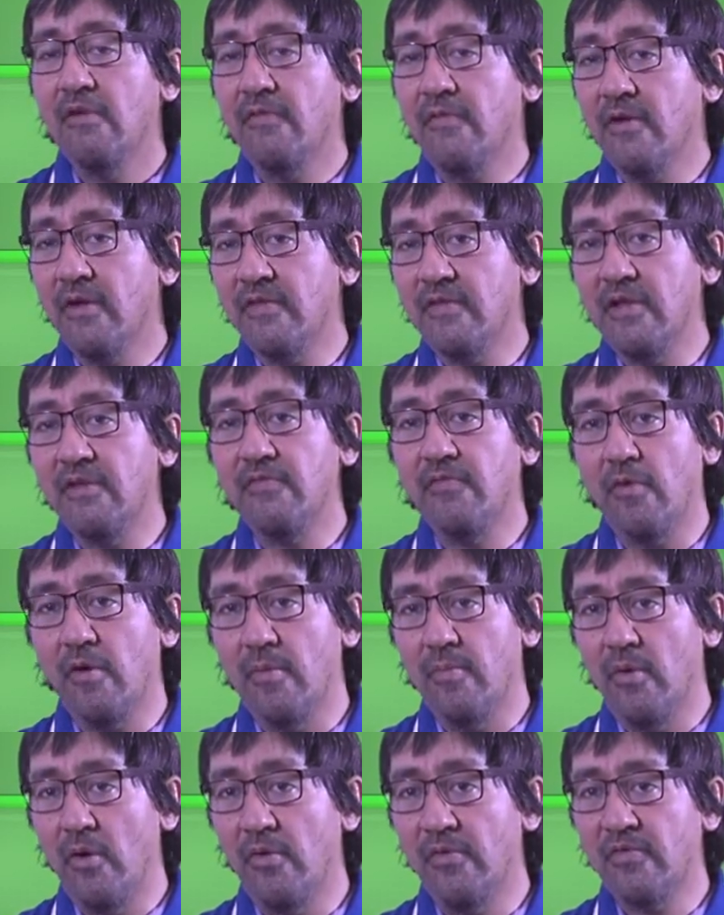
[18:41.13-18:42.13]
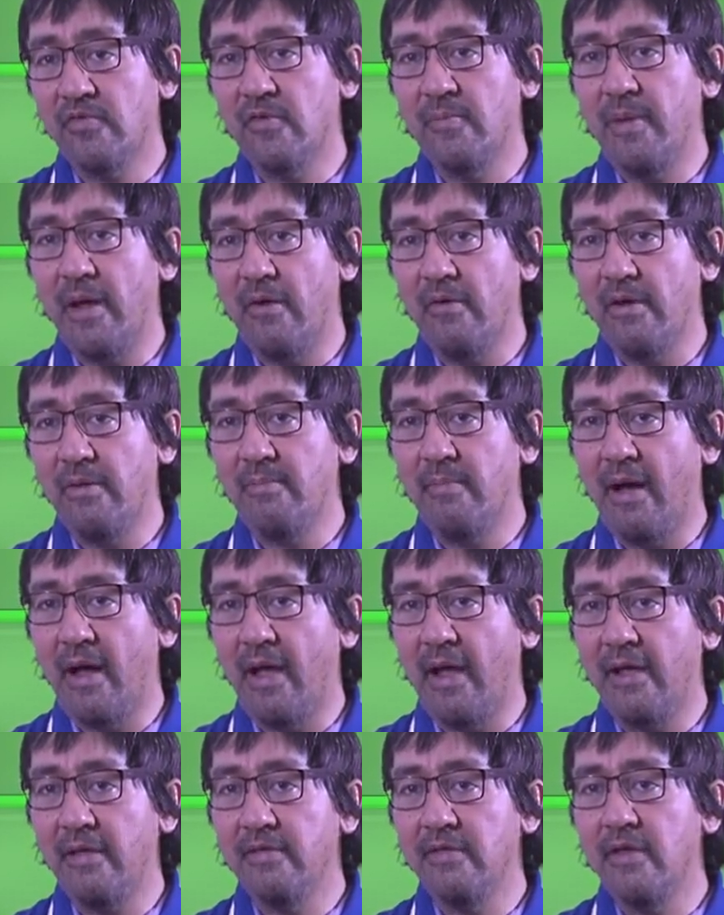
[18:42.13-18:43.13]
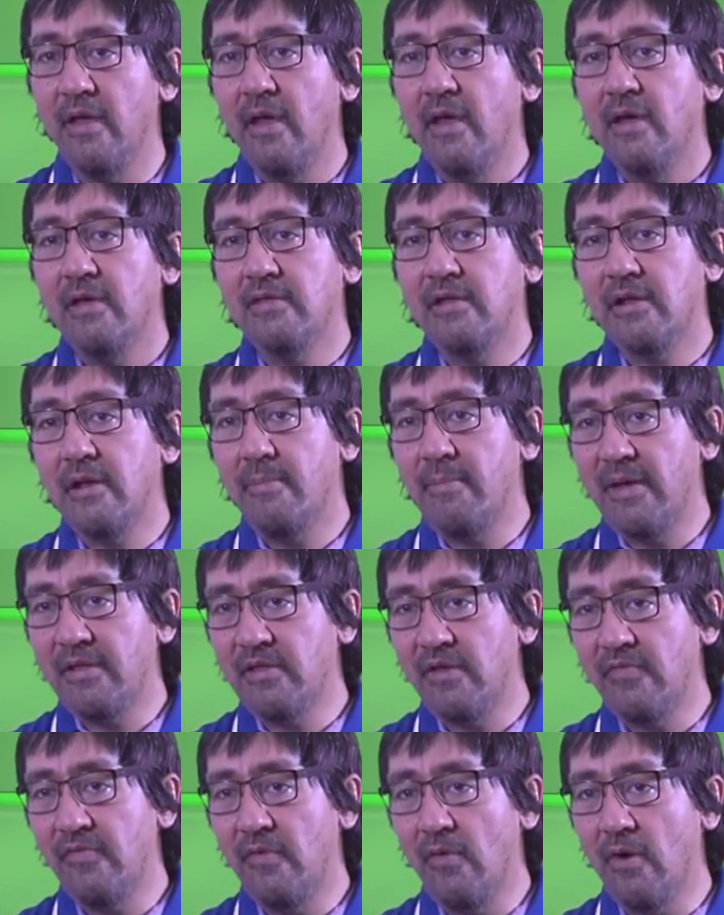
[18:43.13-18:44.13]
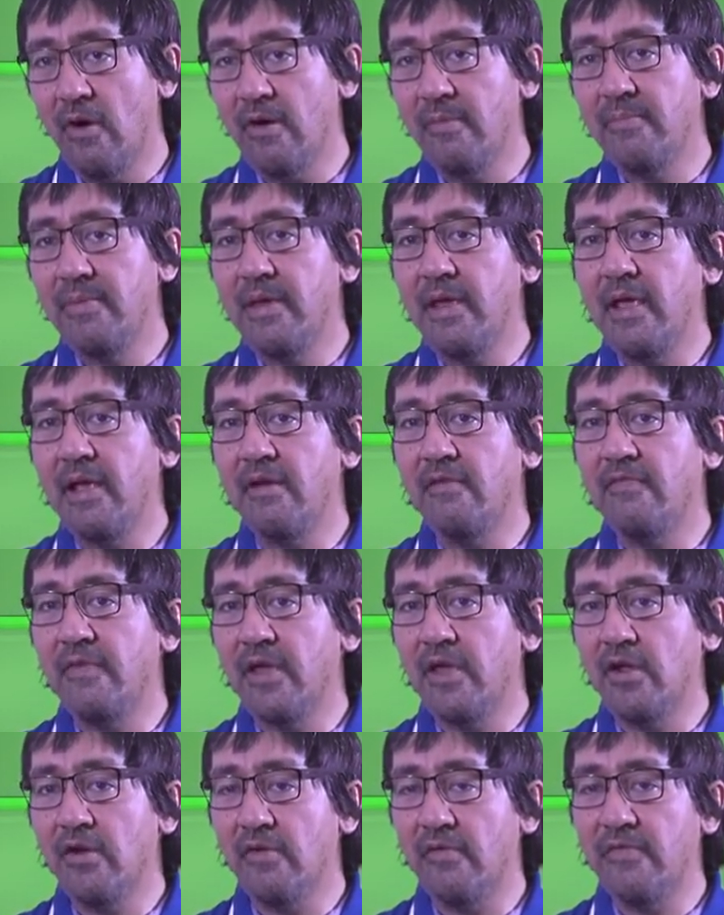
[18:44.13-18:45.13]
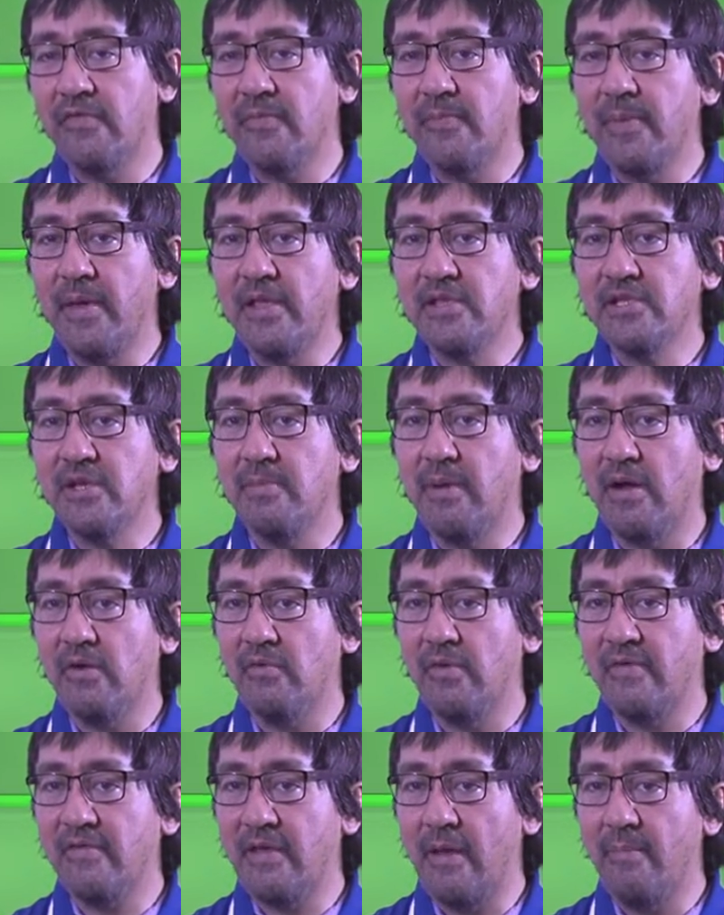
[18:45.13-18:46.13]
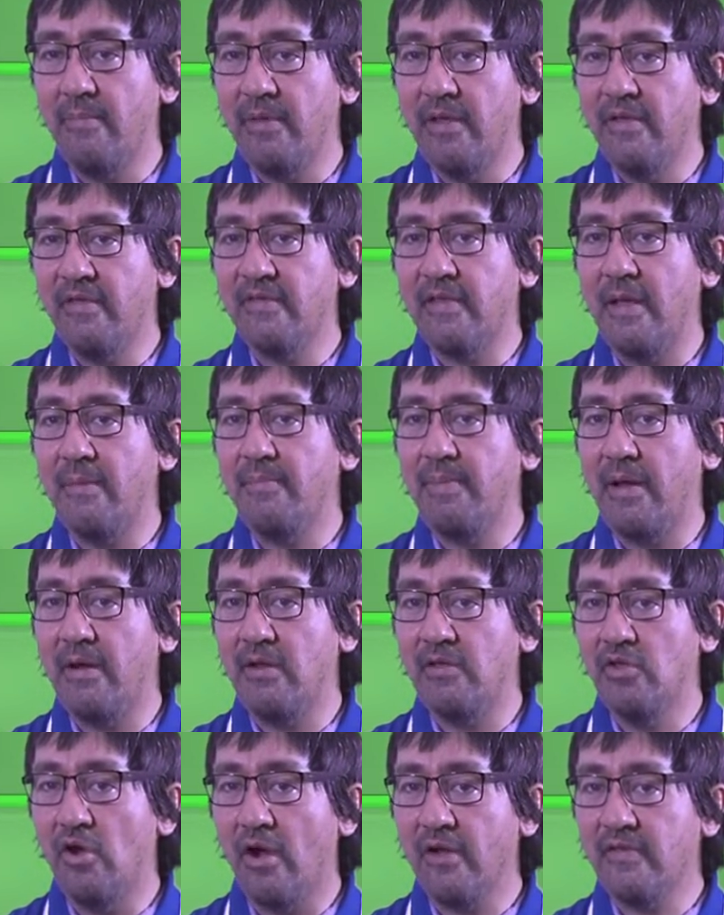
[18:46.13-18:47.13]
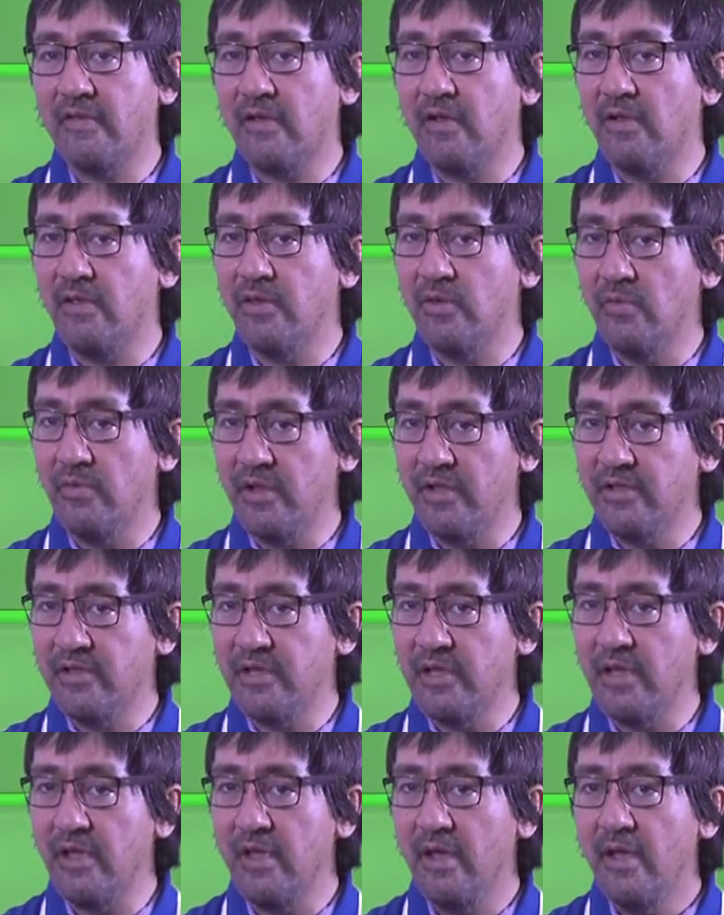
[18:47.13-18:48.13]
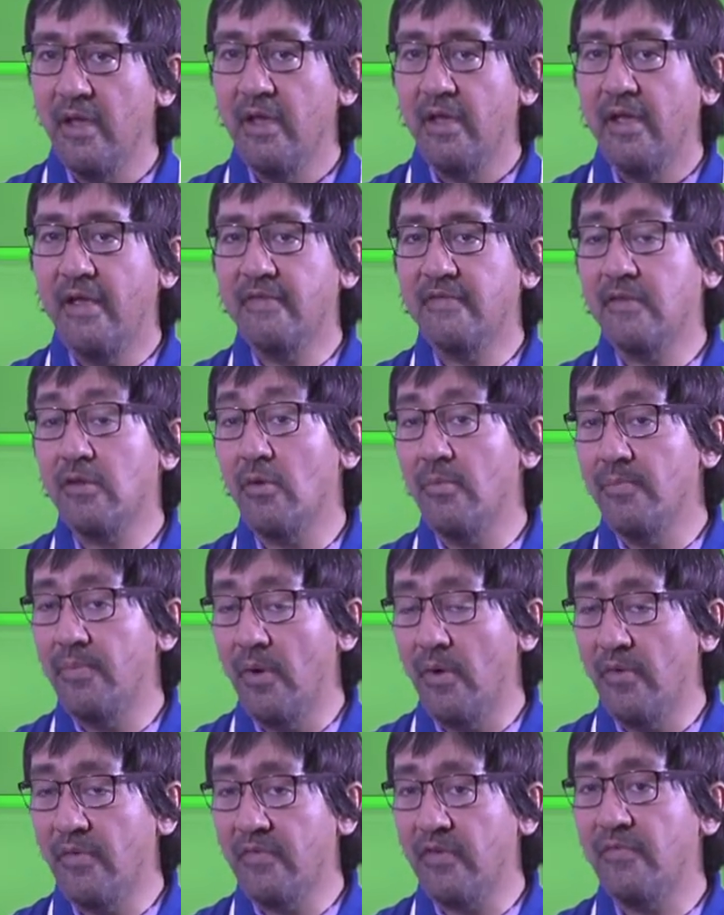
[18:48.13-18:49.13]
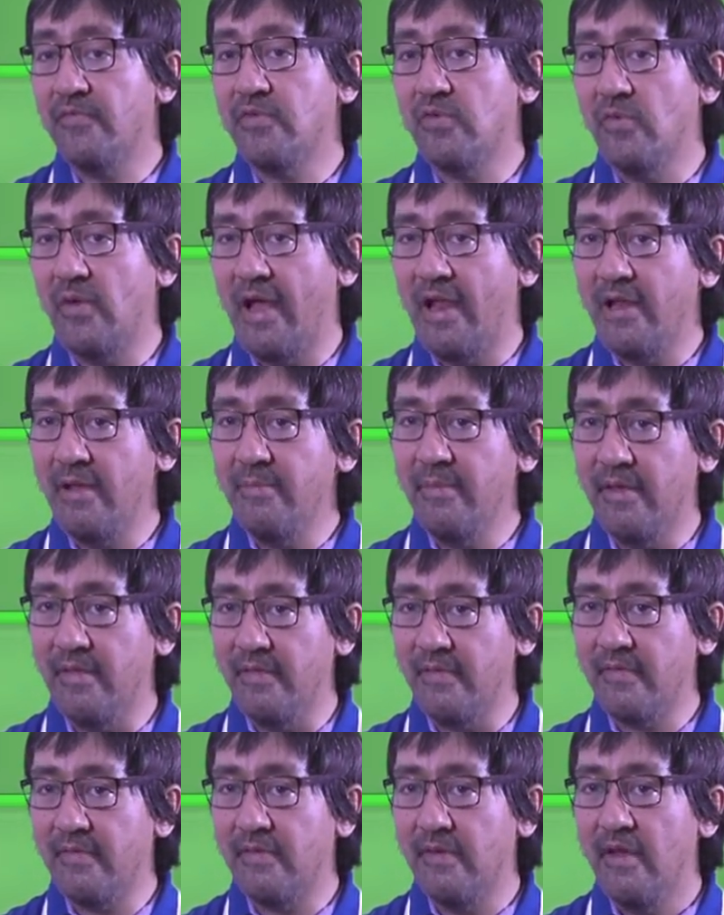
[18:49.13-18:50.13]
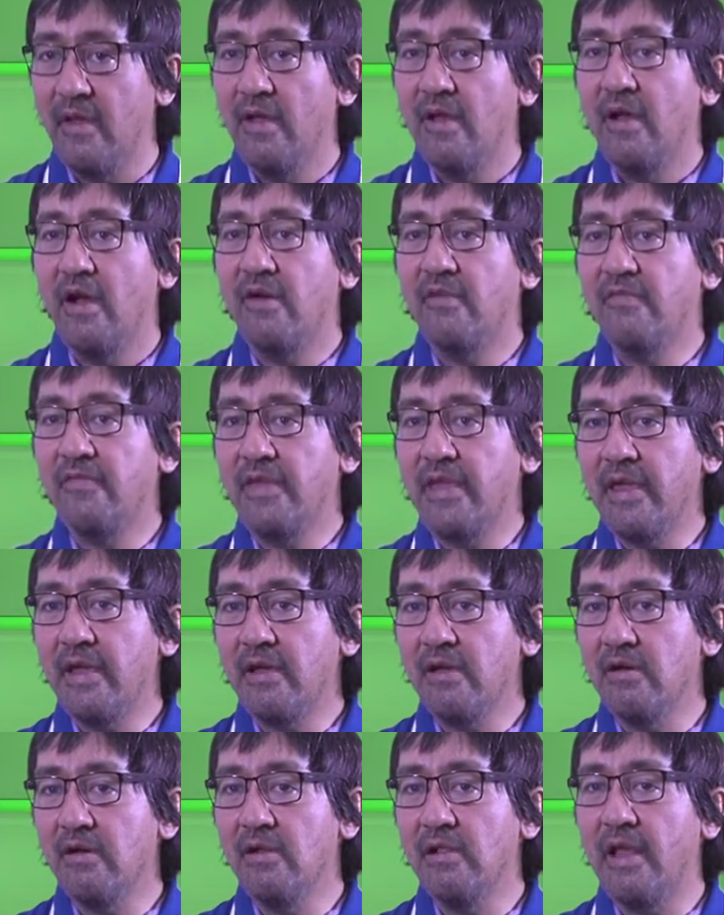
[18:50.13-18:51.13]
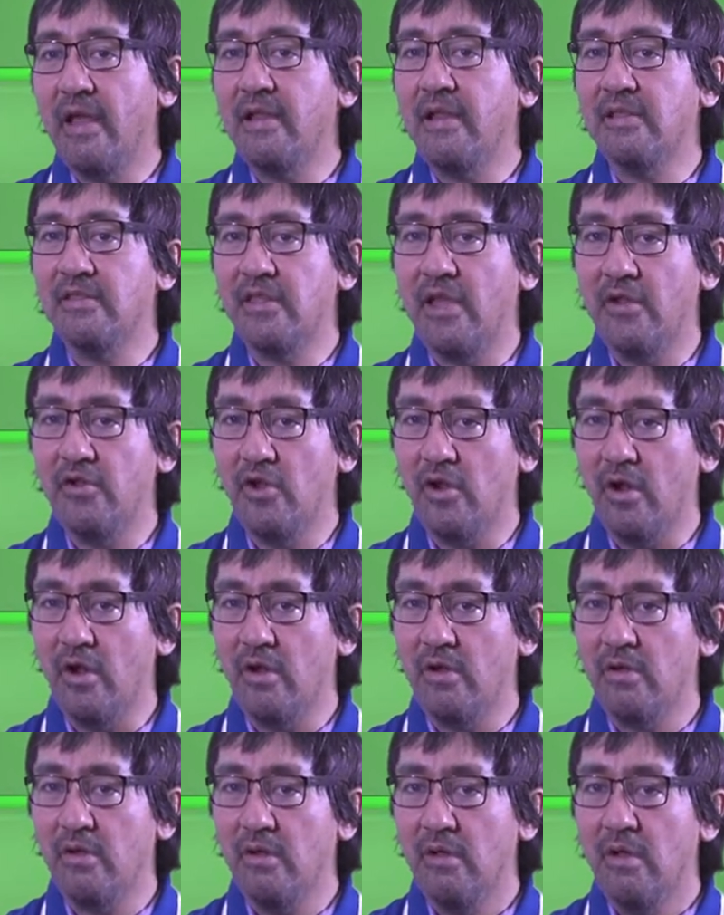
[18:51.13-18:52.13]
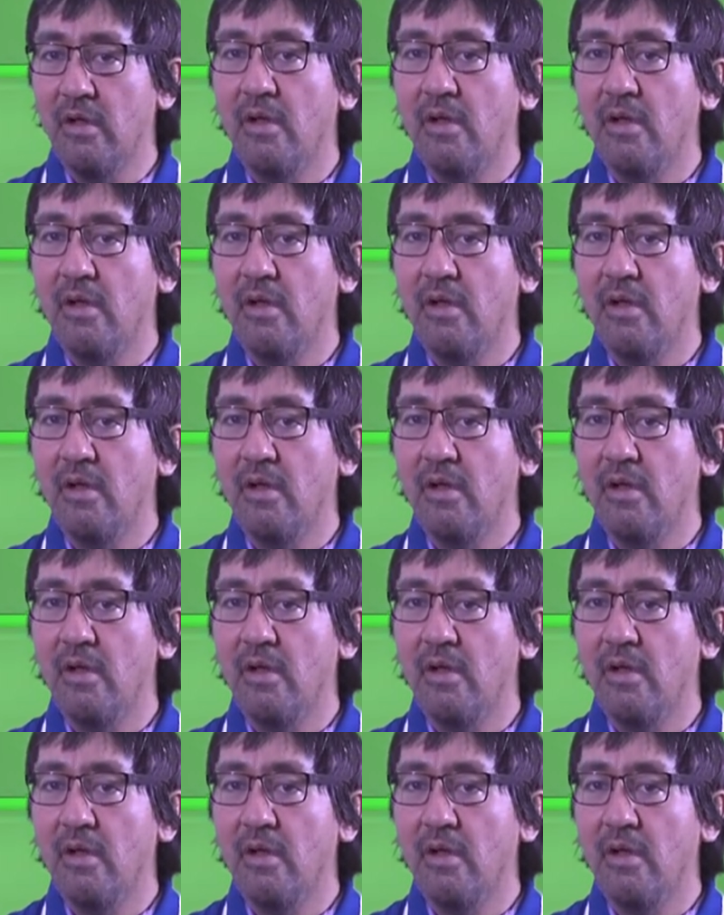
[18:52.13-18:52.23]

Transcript: first and foremost, to bear in mind that a metaphor being a figure of speech about resemblance and paradoxical unity is composed of two elements, a vehicle and a tenor.